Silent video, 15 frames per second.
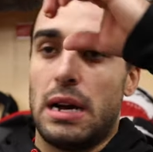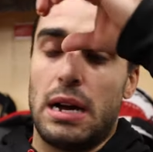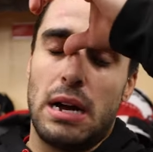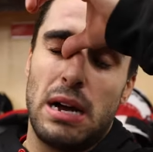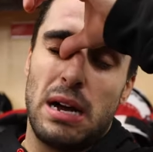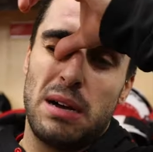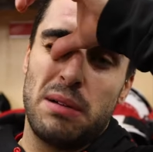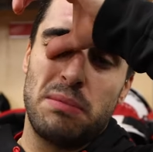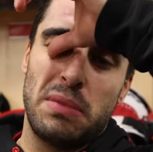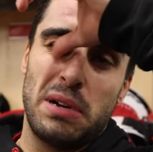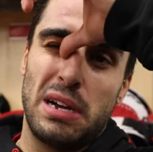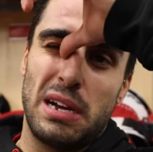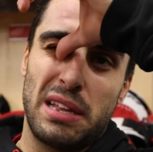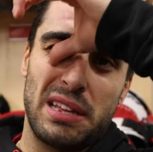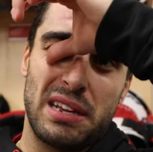
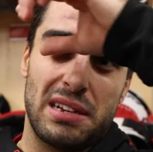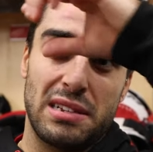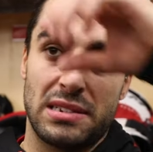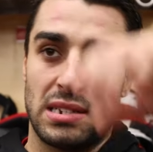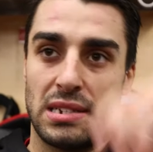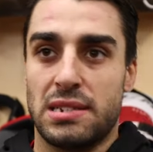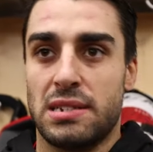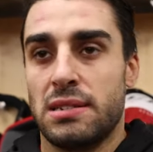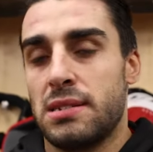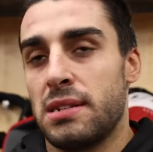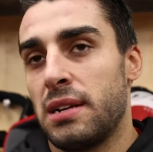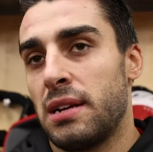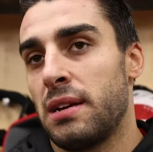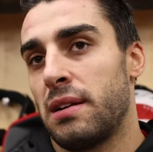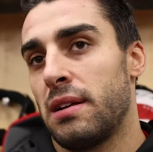I think
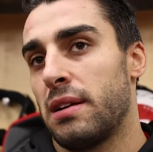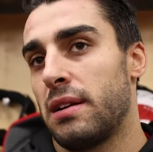consistency